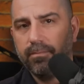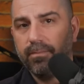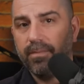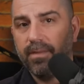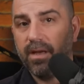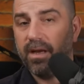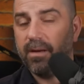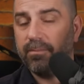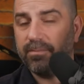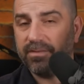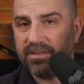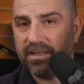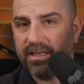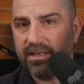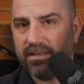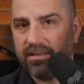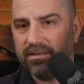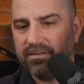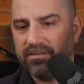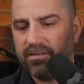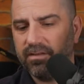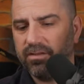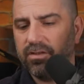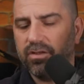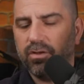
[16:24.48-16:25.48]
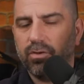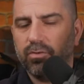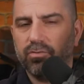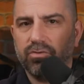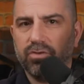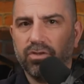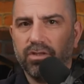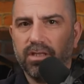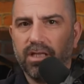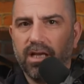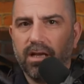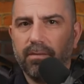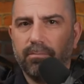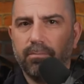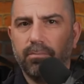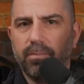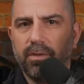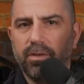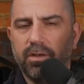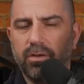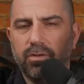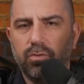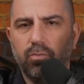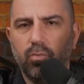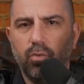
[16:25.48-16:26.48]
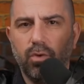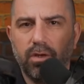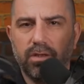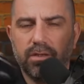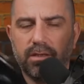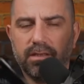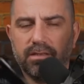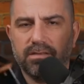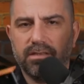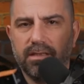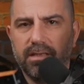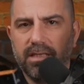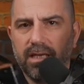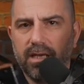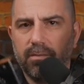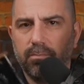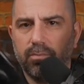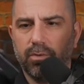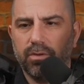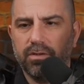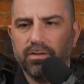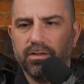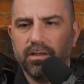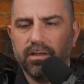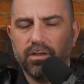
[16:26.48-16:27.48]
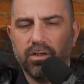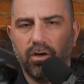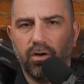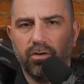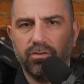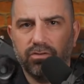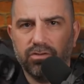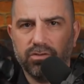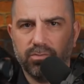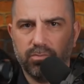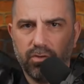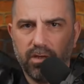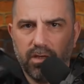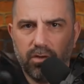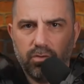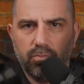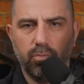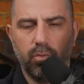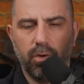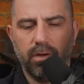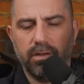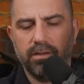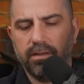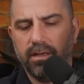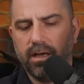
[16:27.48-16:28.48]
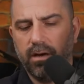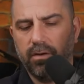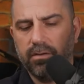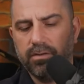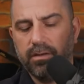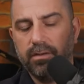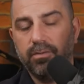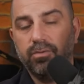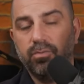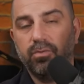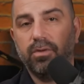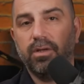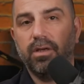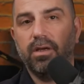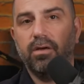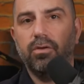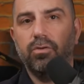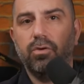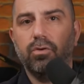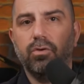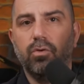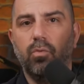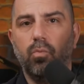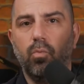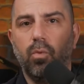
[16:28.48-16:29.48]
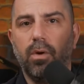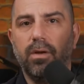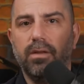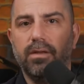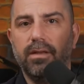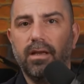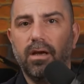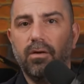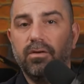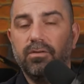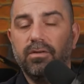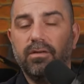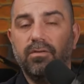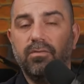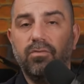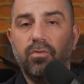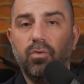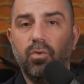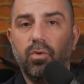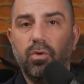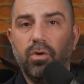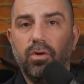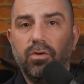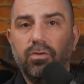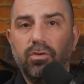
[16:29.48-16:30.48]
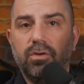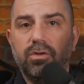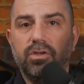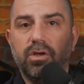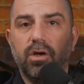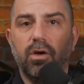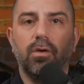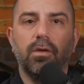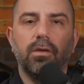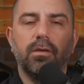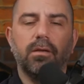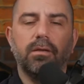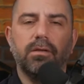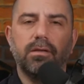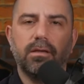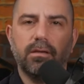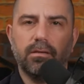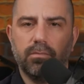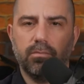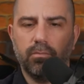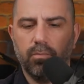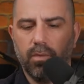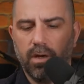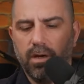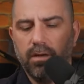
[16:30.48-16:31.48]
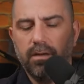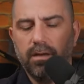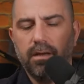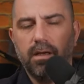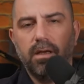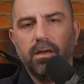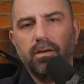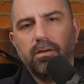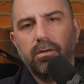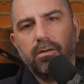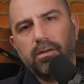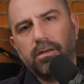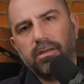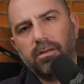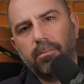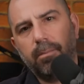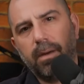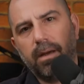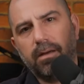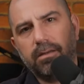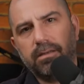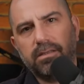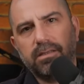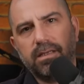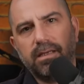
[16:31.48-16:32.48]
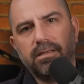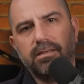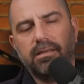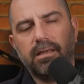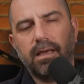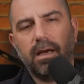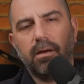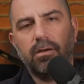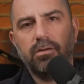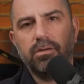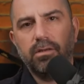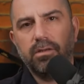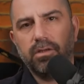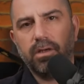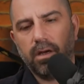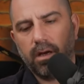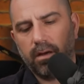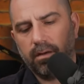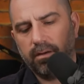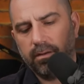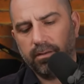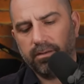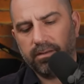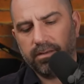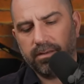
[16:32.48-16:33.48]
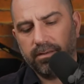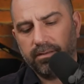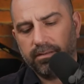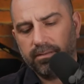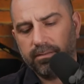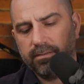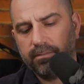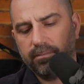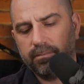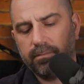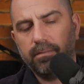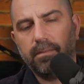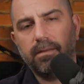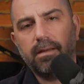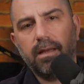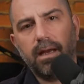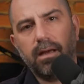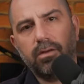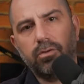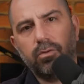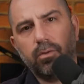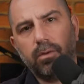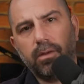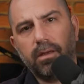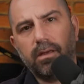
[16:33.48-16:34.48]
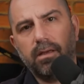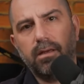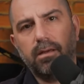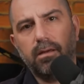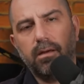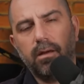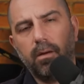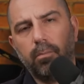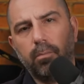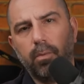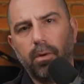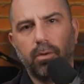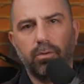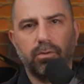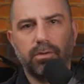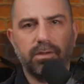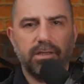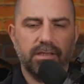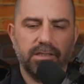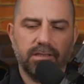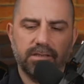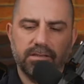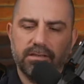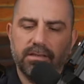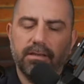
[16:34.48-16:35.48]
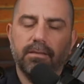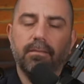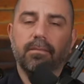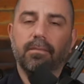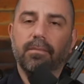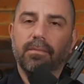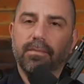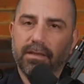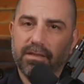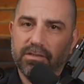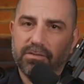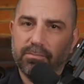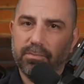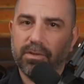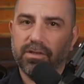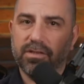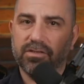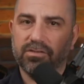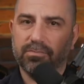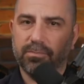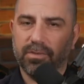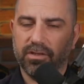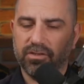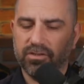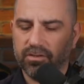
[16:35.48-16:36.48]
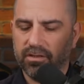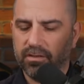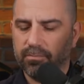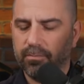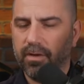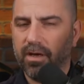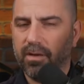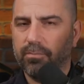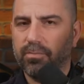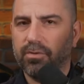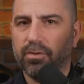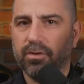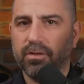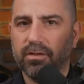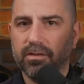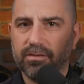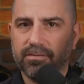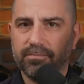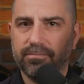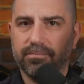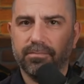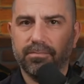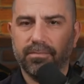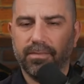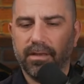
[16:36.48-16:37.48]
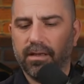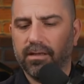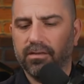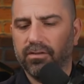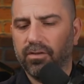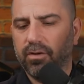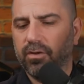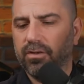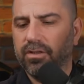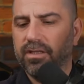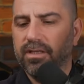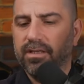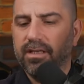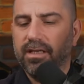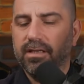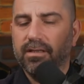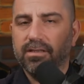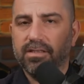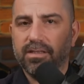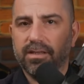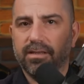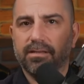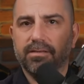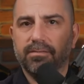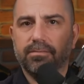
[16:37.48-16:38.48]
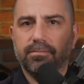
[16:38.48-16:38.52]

I'm saying it's a huge gap because one is a camera that costs around $1,300 to $1,400, while the other is about $6,000. Naturally, among these, it's been especially popular in Turkey lately.